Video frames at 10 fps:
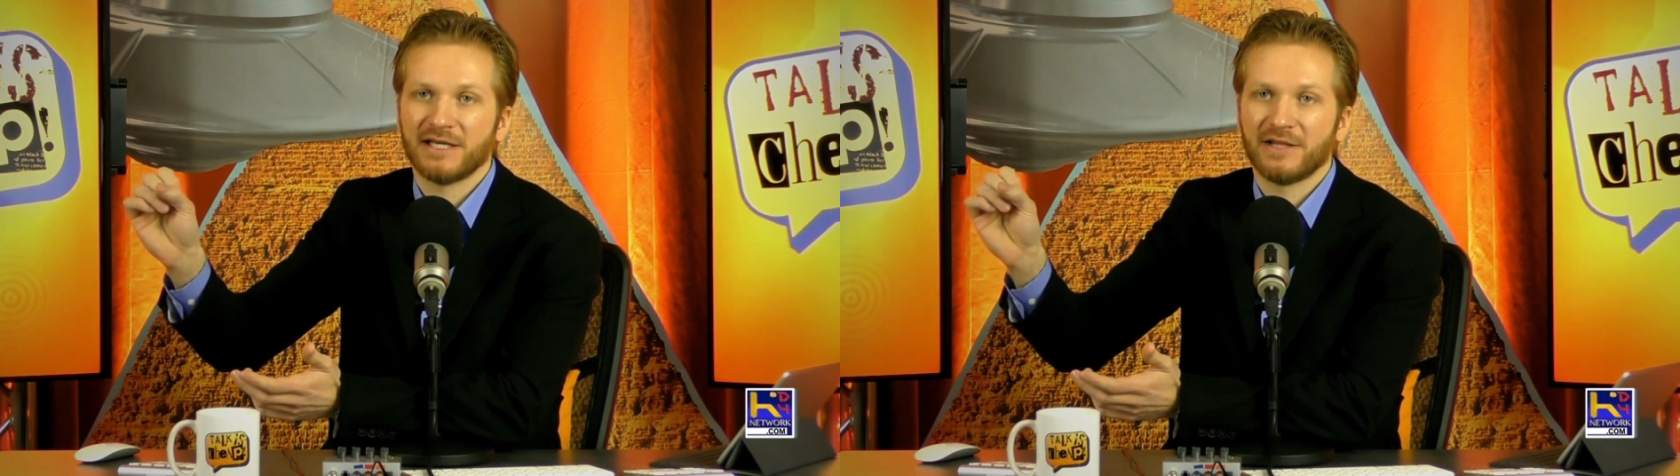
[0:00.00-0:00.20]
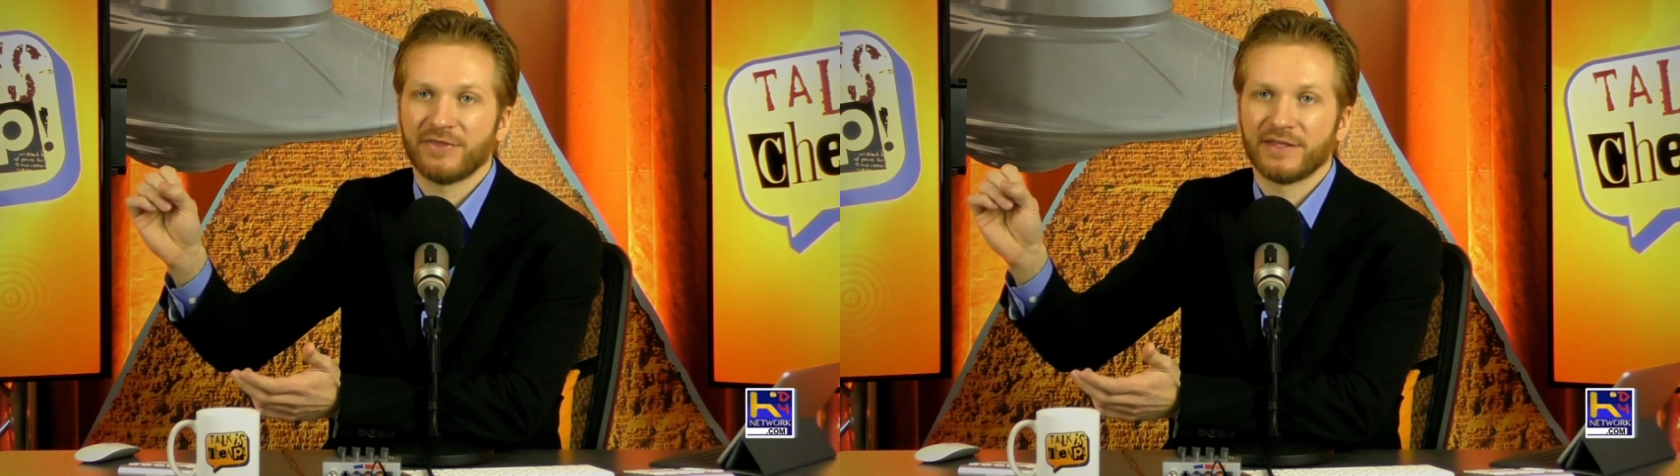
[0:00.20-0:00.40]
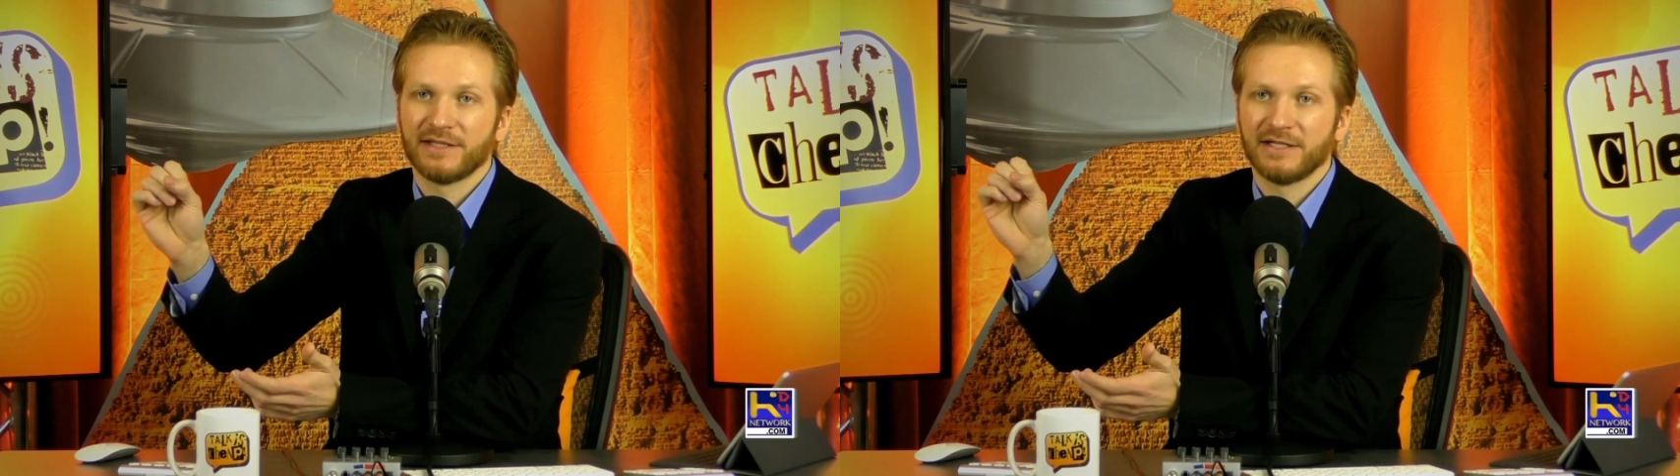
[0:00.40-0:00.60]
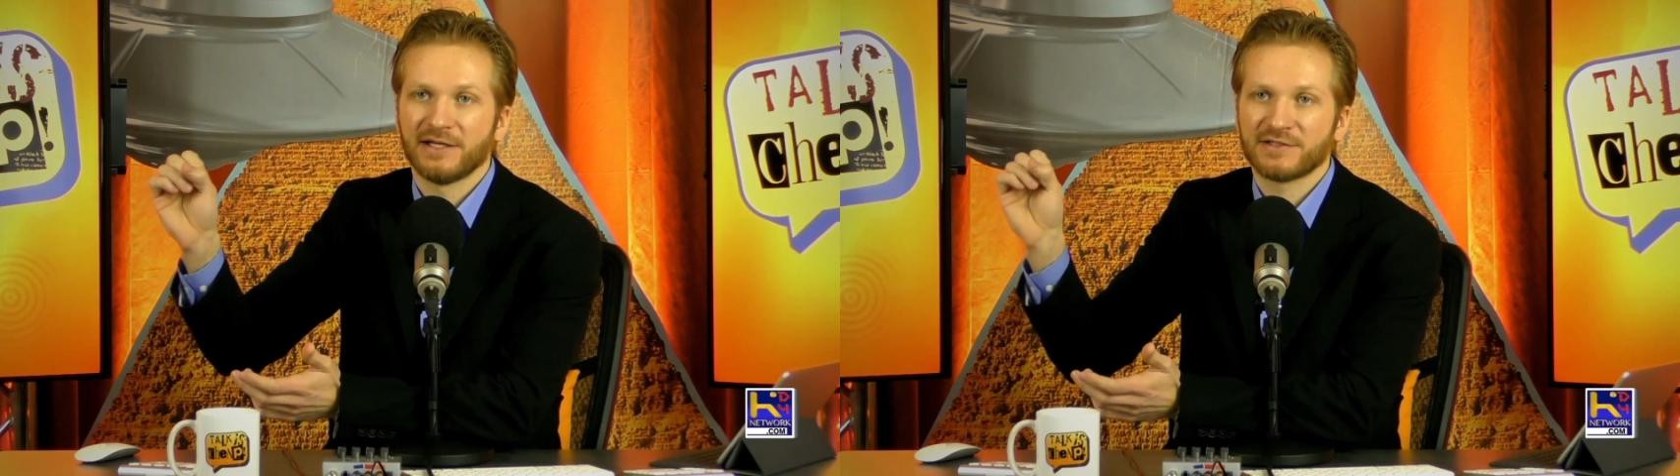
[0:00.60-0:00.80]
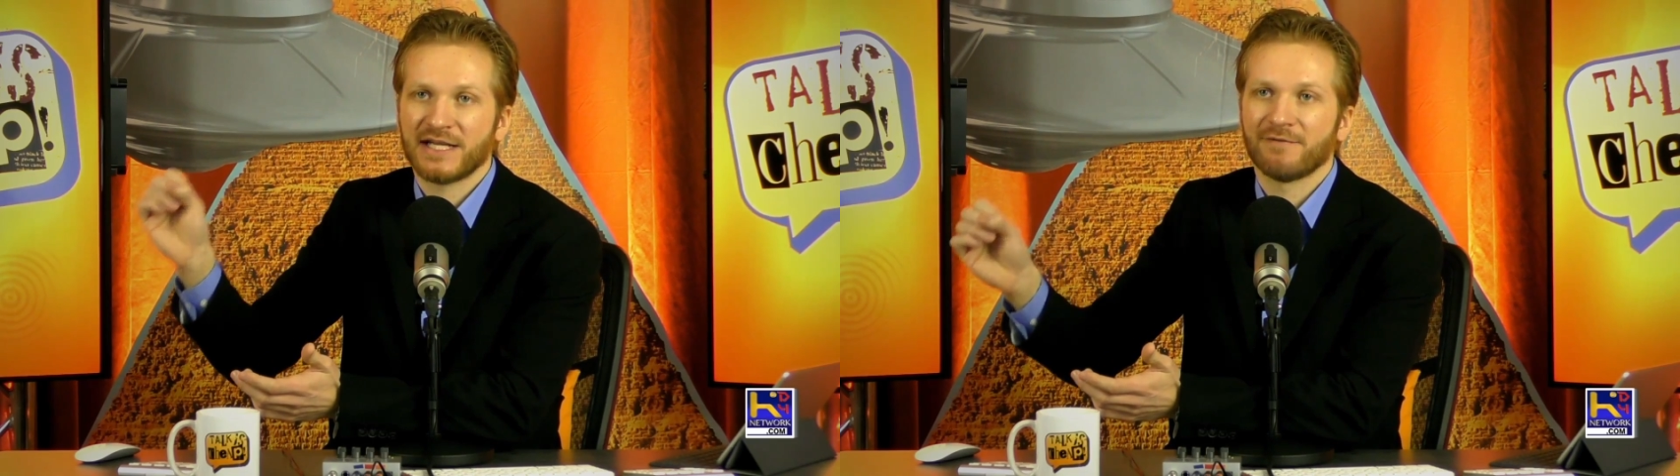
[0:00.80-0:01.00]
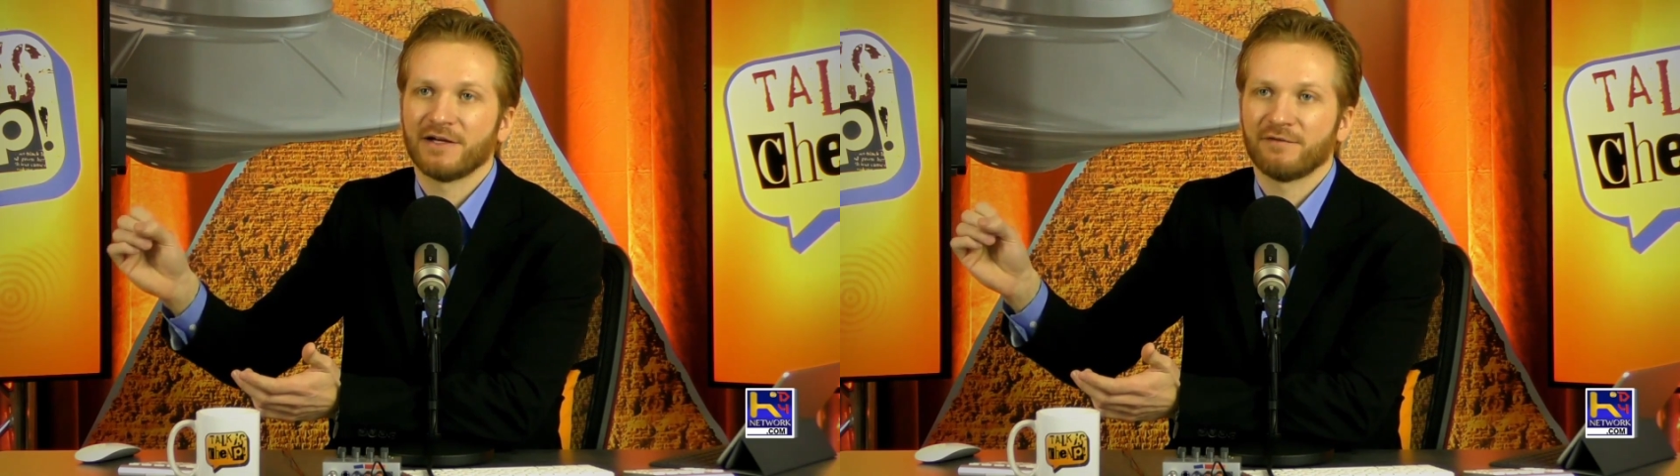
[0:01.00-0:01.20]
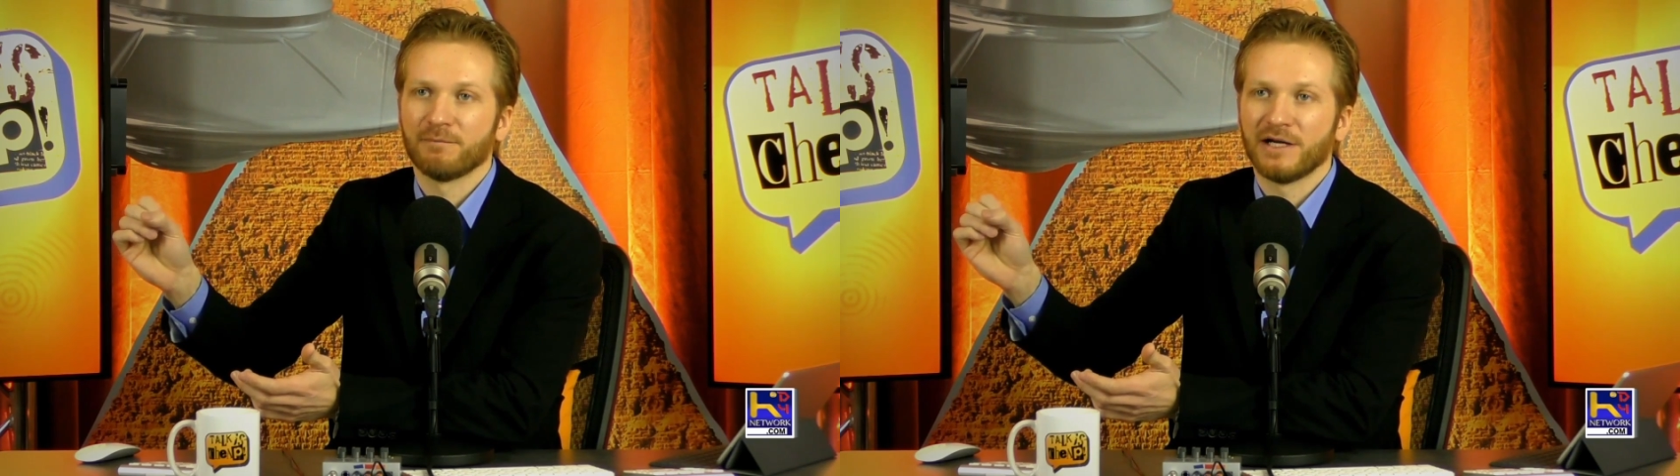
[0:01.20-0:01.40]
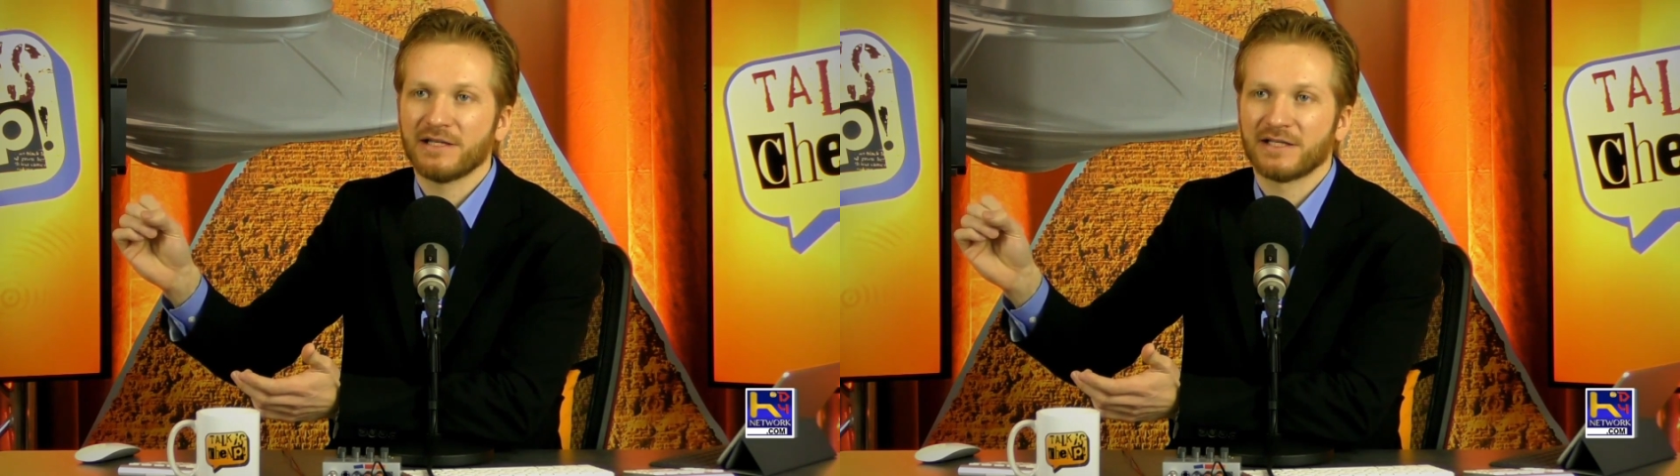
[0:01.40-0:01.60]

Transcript: that that doesn't have enough money,